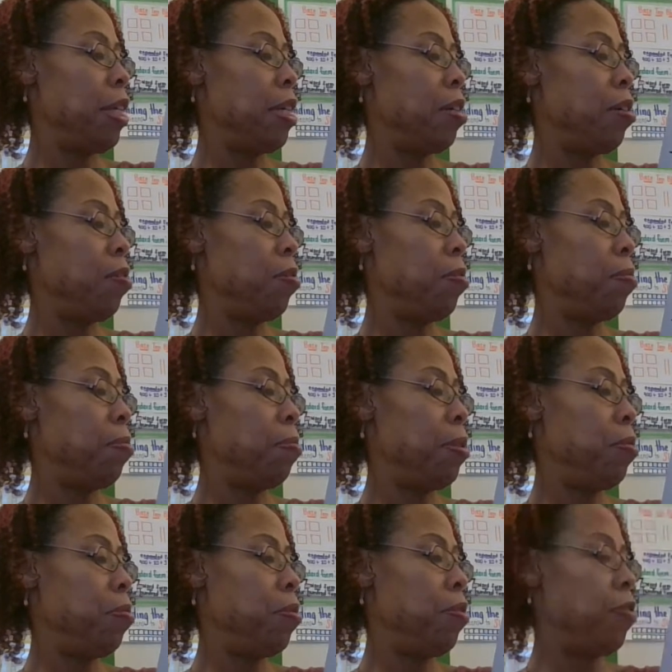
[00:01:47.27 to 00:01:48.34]
out,
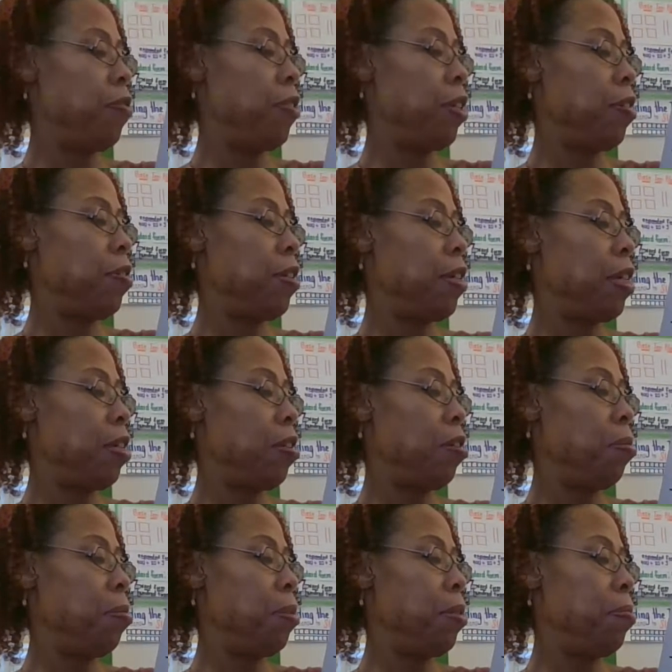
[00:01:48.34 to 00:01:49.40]
but we'll fix that a
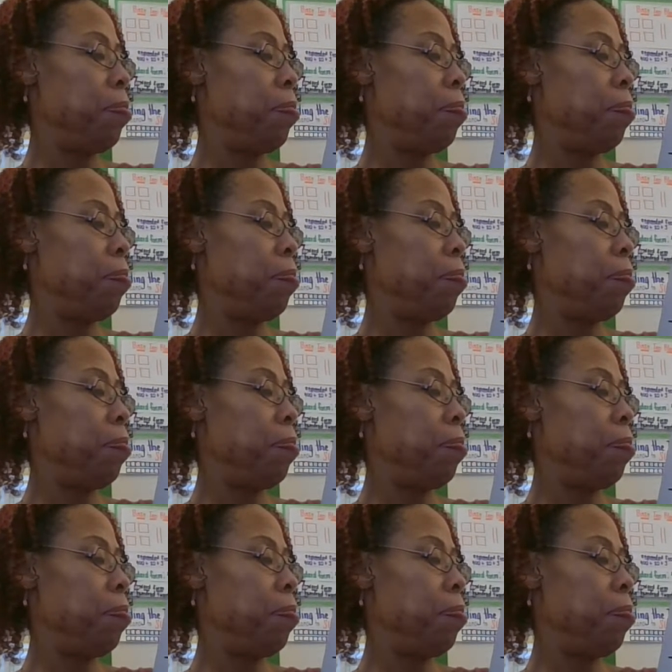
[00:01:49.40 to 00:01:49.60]
little bit.